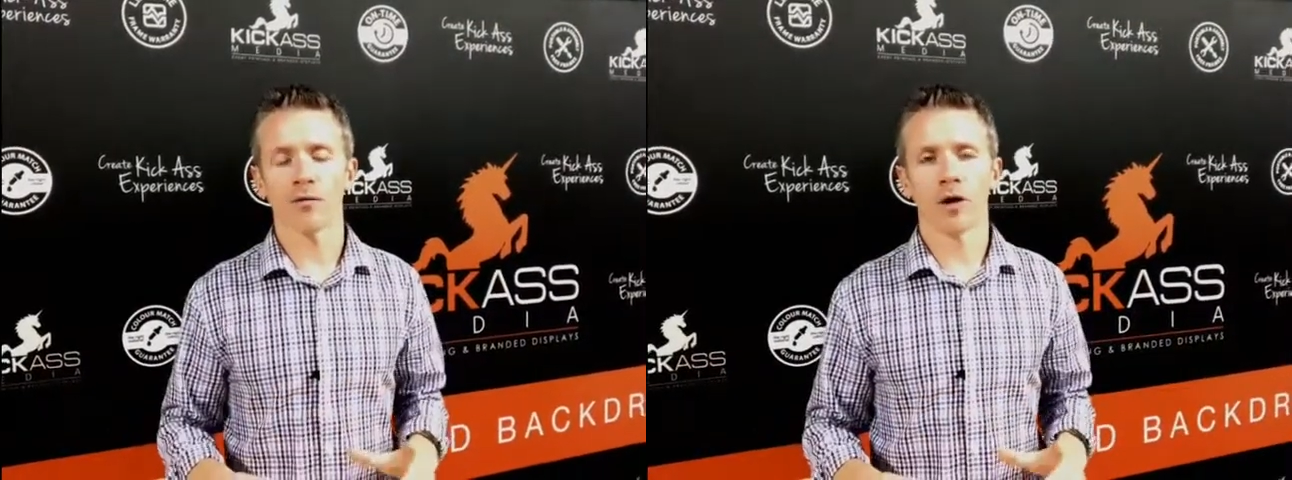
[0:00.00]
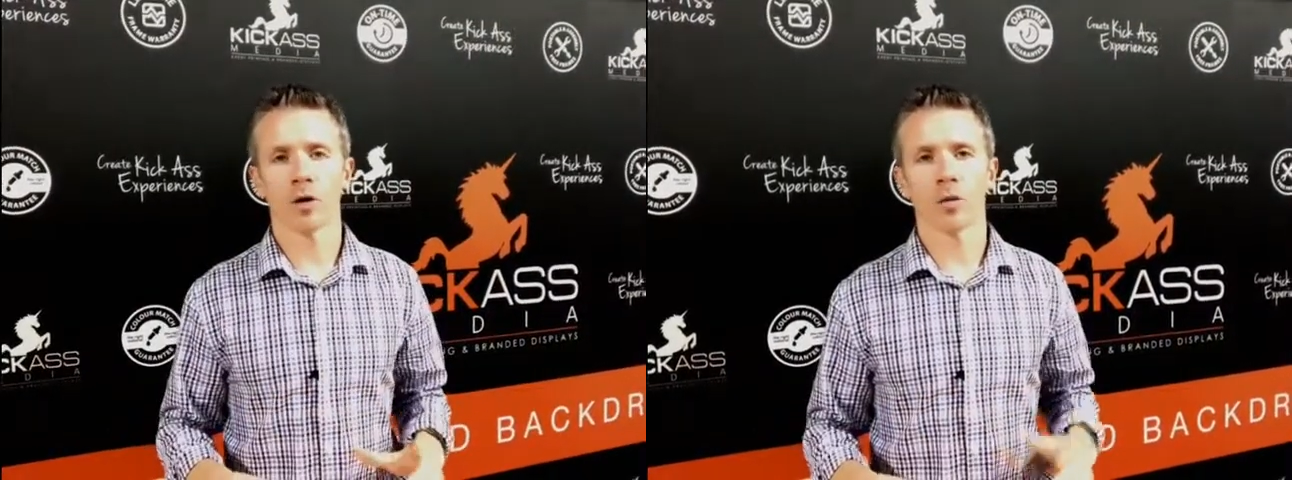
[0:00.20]

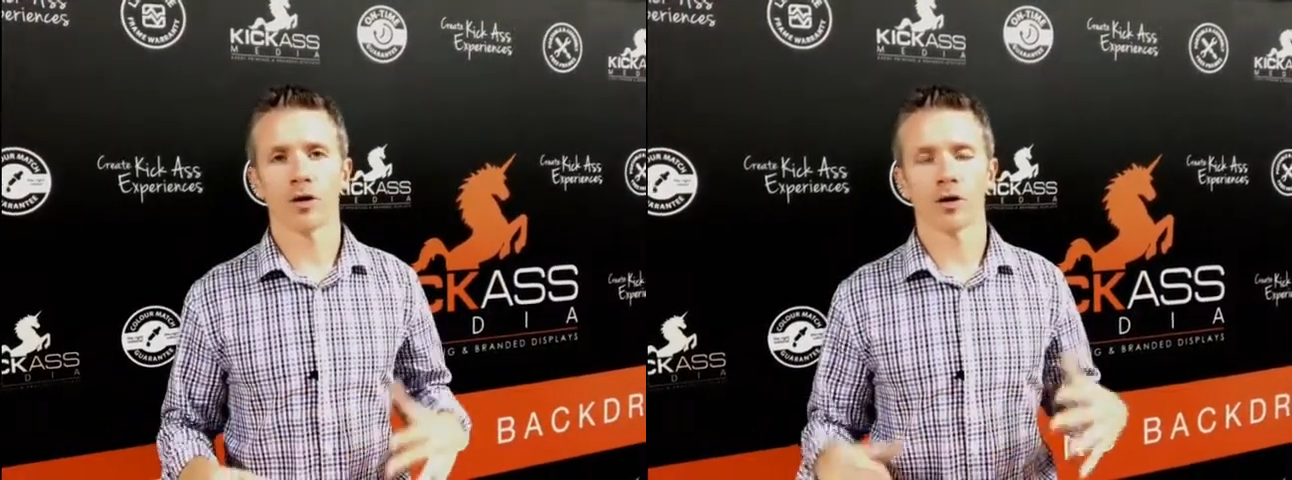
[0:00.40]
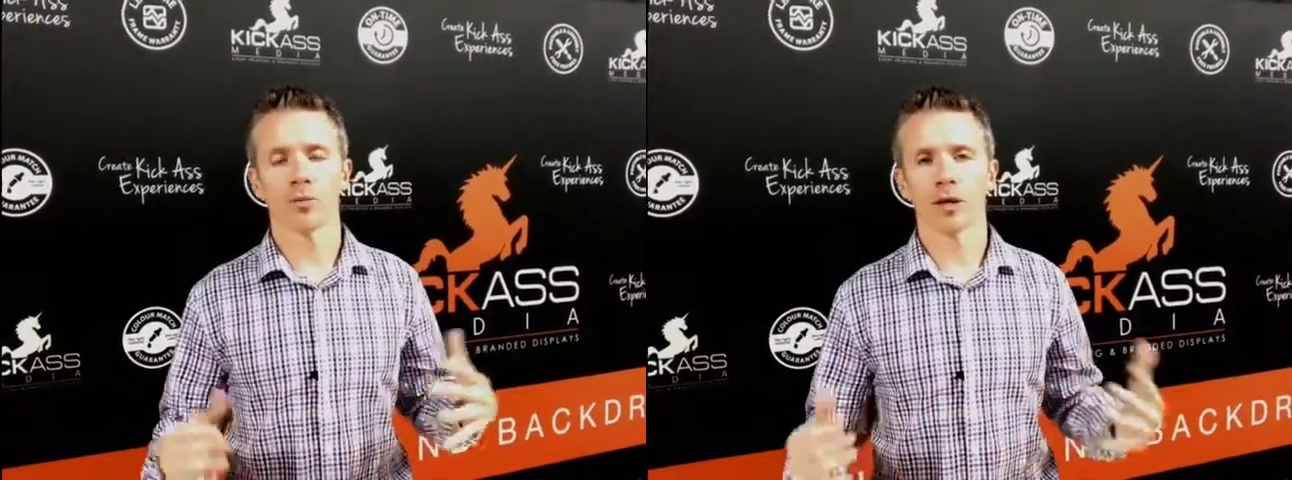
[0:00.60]
of hardware
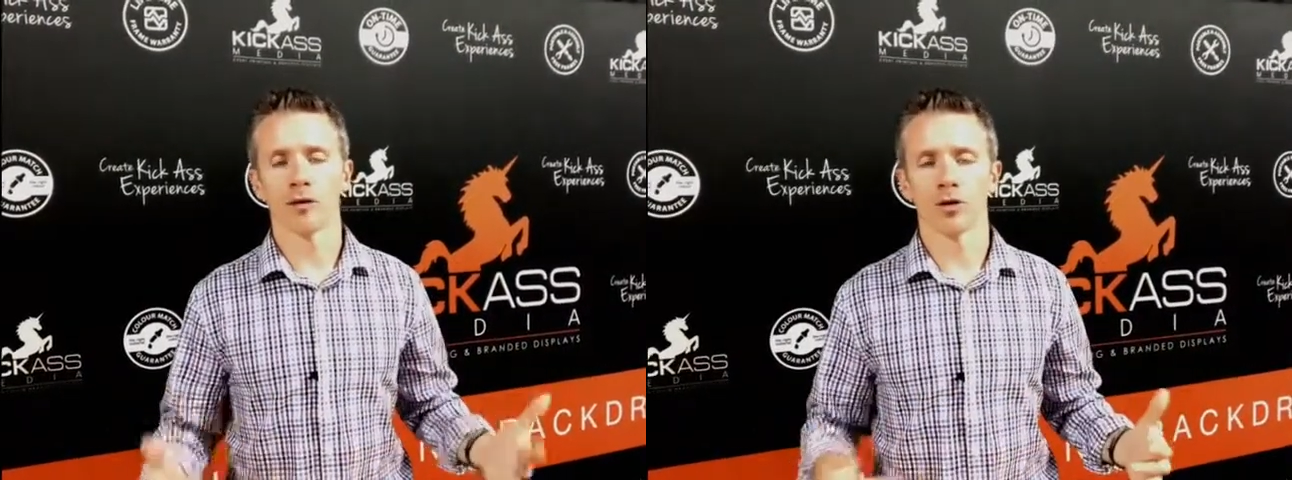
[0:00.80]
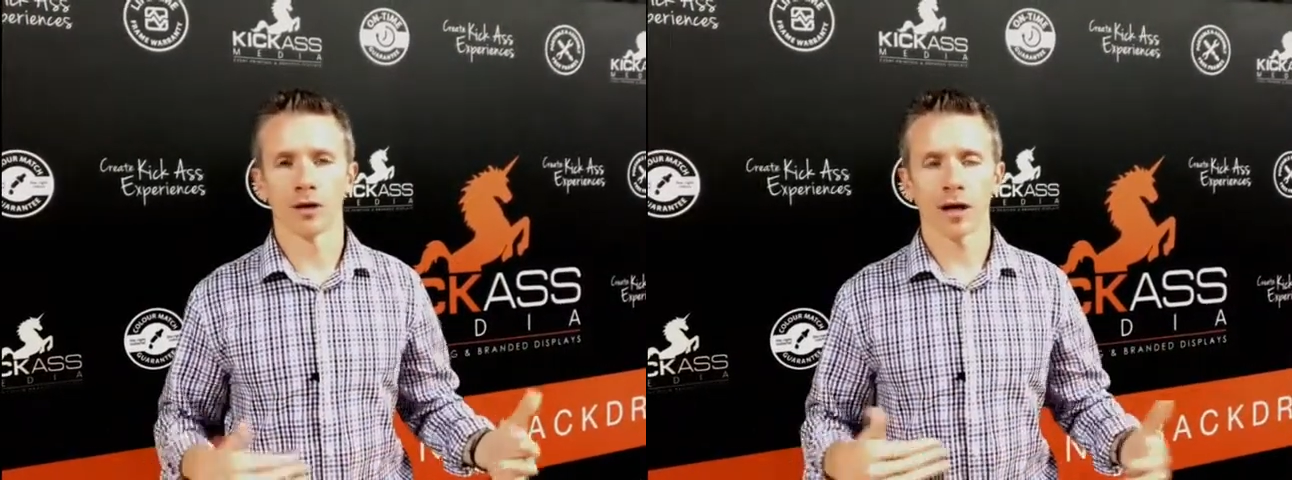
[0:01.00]
and
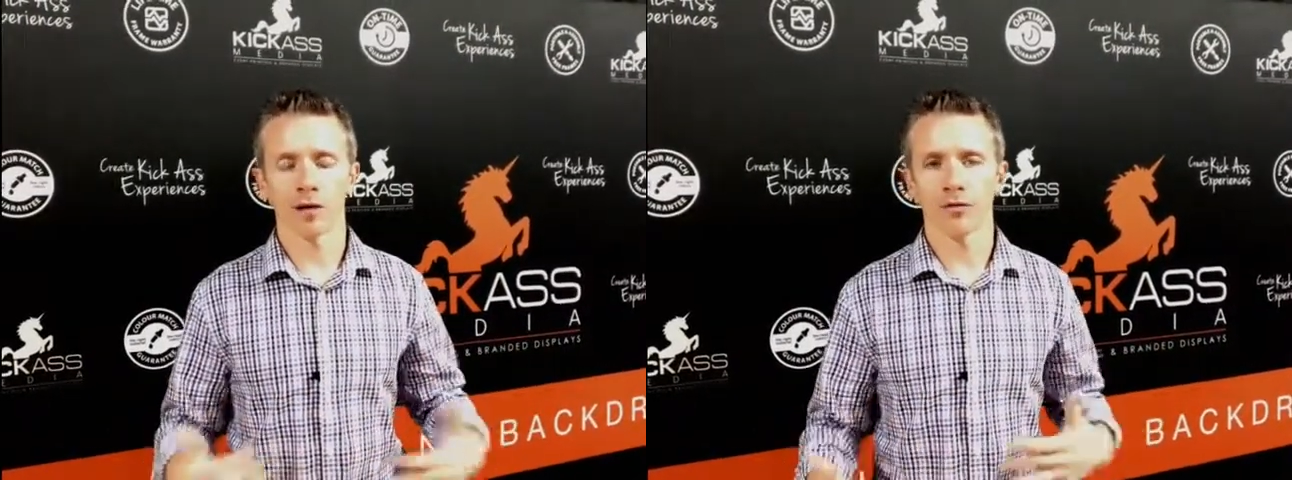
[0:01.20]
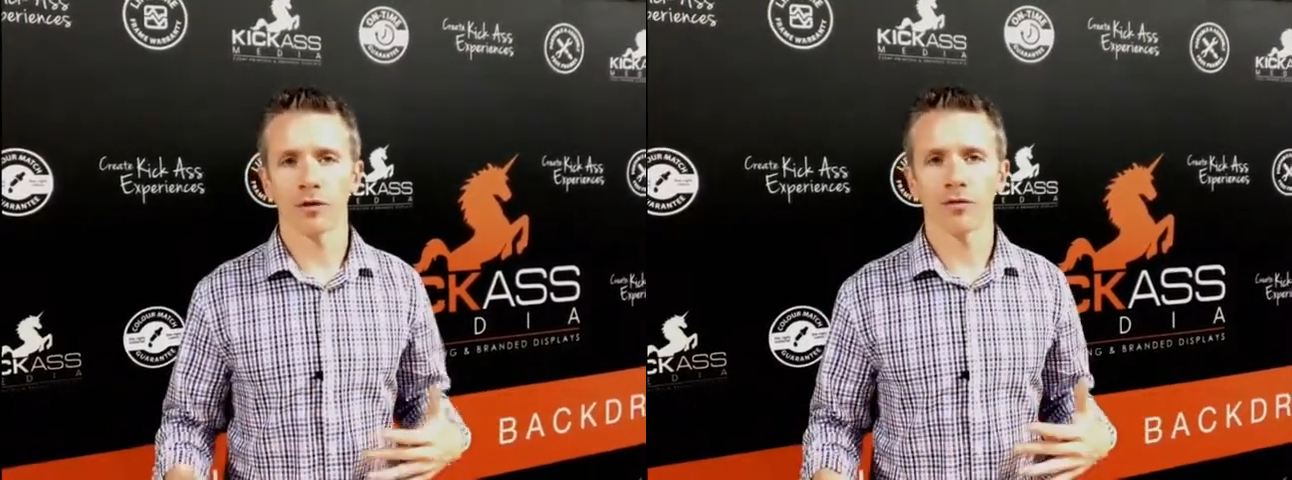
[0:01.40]
you're
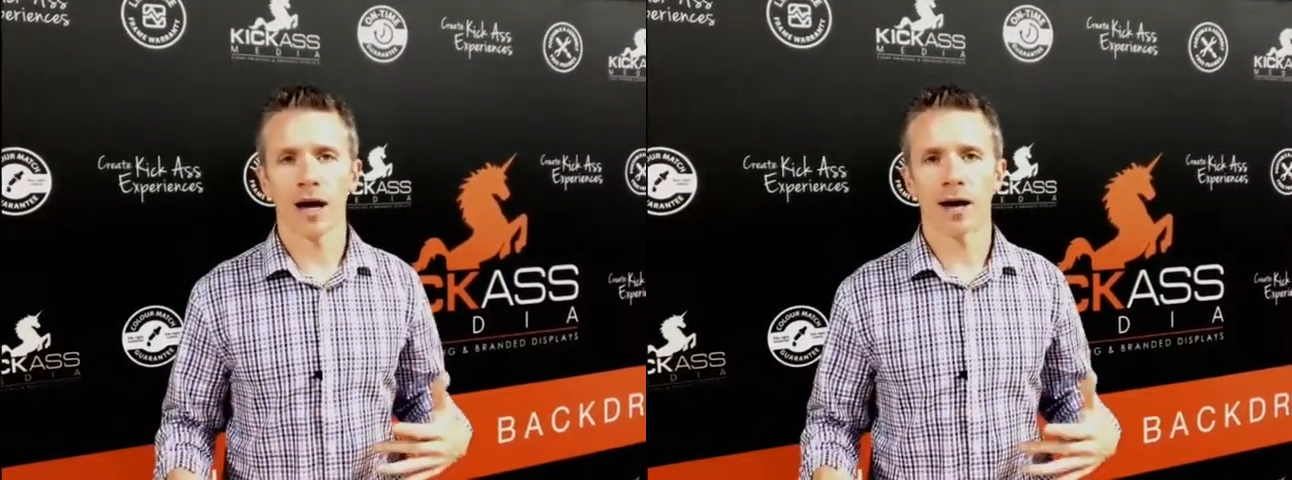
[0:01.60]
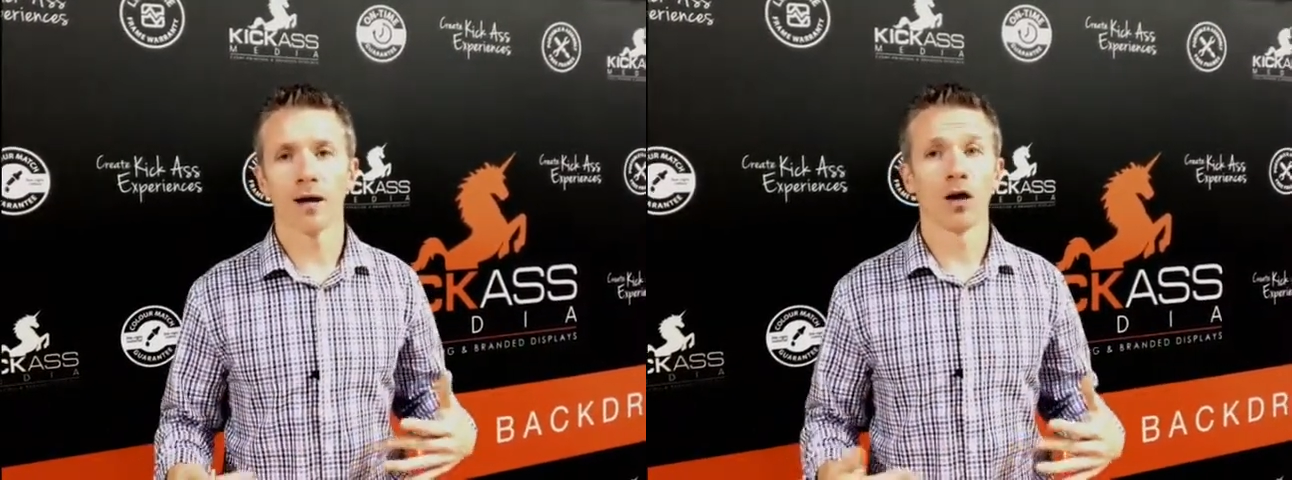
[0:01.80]
careful of
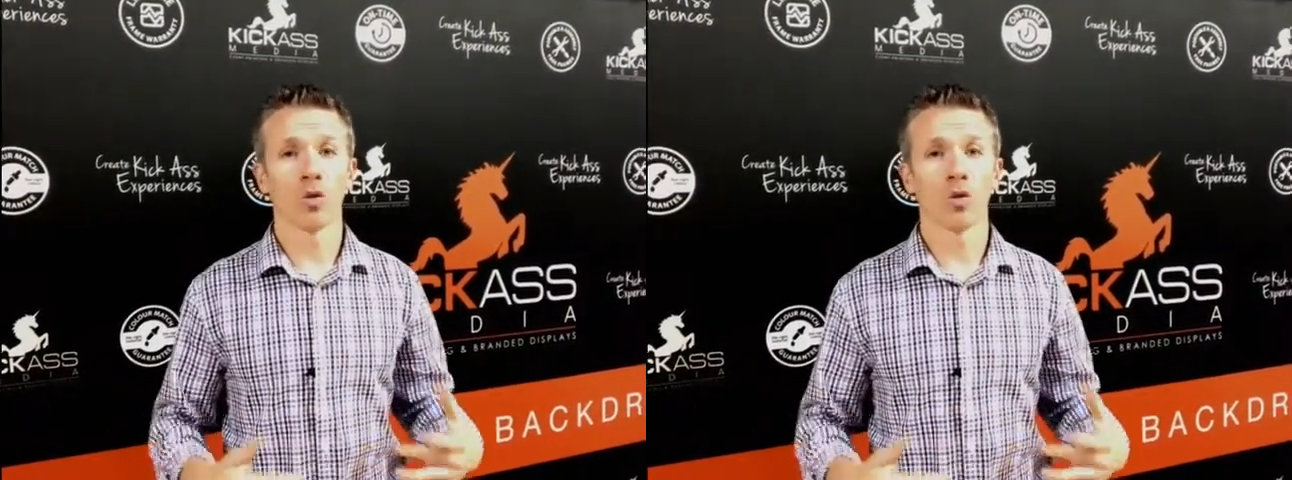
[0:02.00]
that.